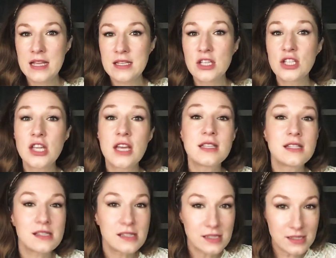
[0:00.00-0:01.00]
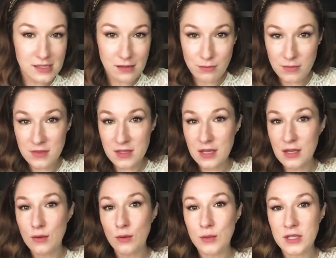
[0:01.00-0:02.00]
suggesting
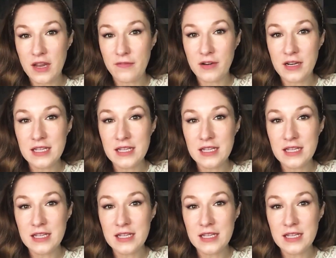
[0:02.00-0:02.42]
something or whatever